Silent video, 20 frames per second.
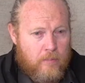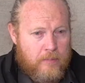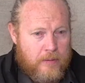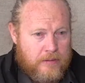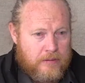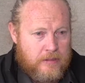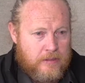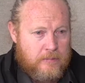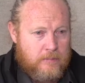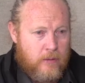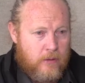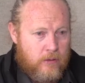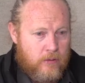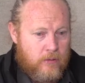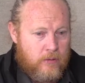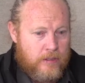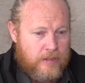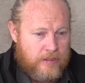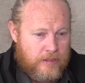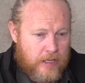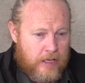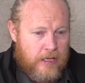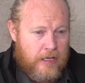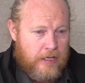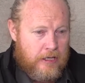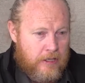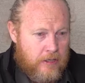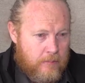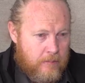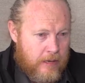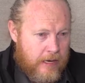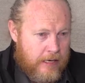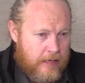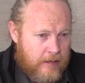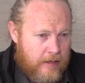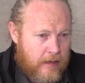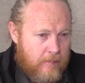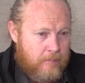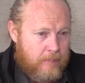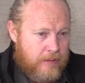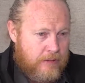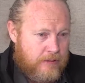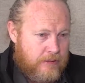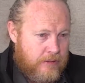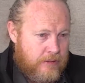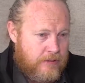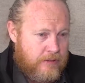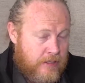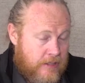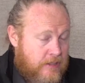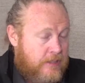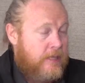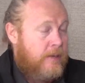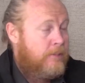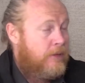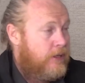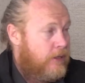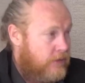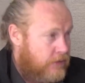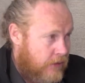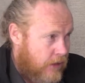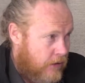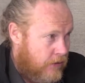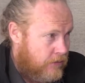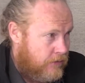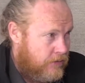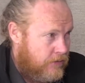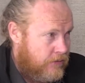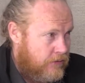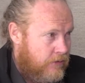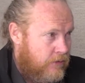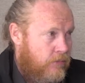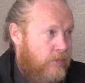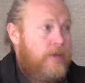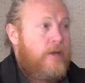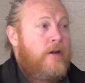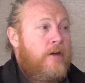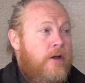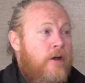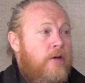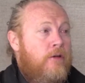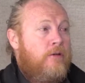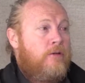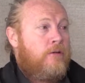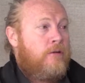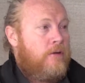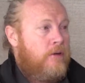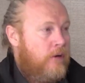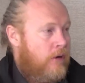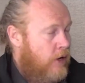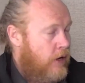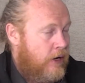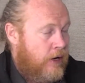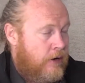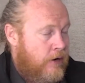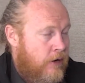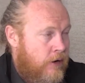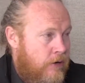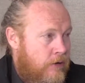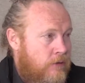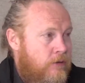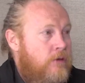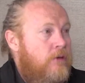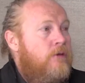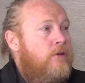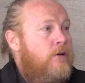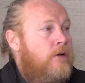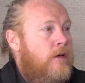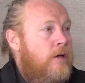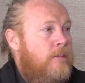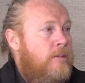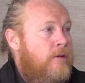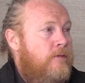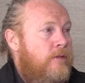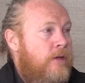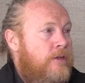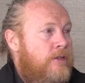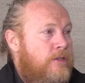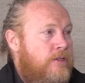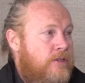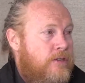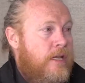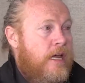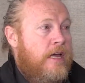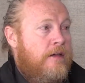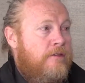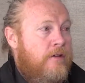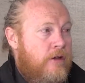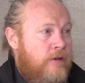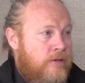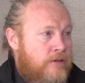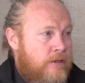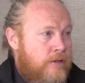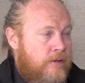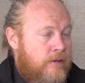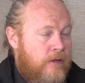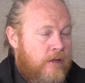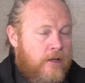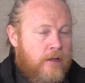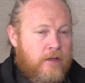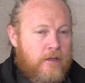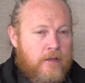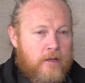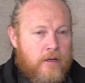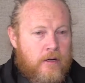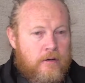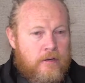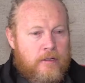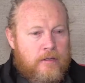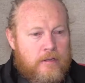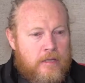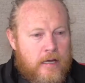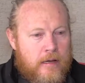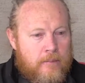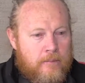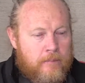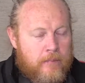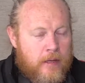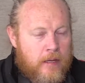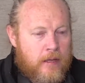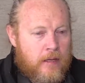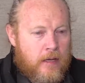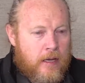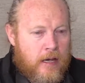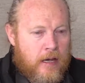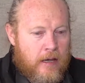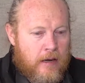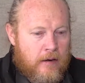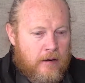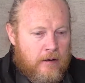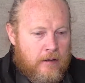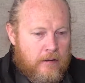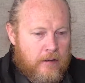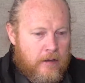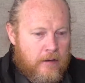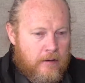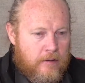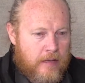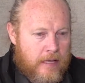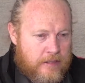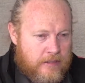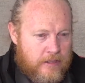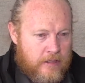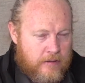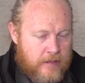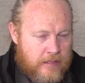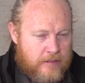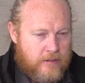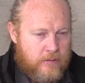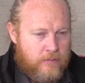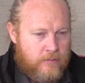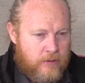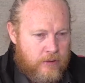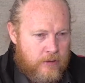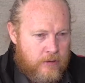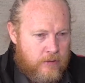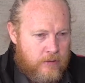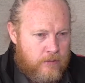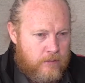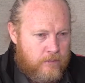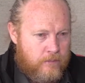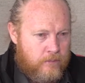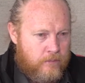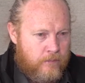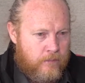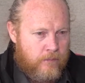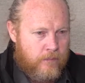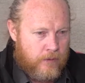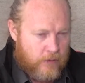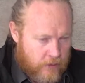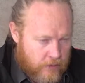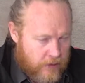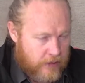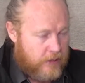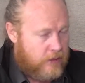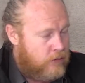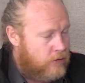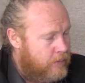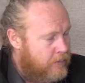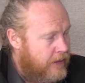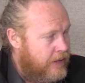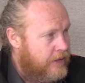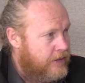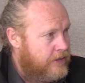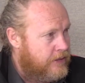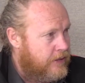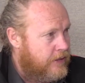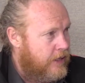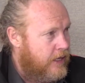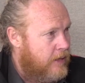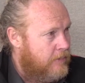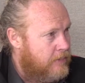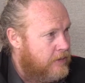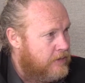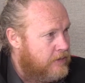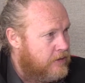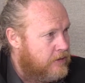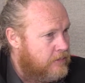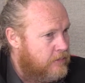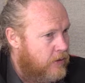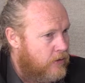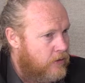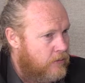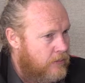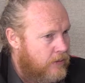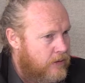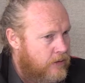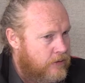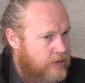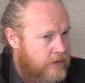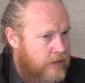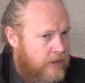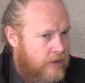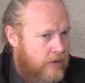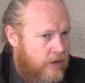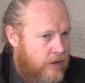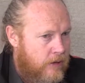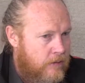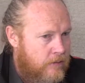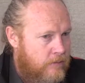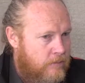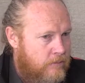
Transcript: business model is to incubate a business that somebody else owns. I don't own New York Urban Adventures. Dave owns it. That's a real critical piece in our business model, because they're not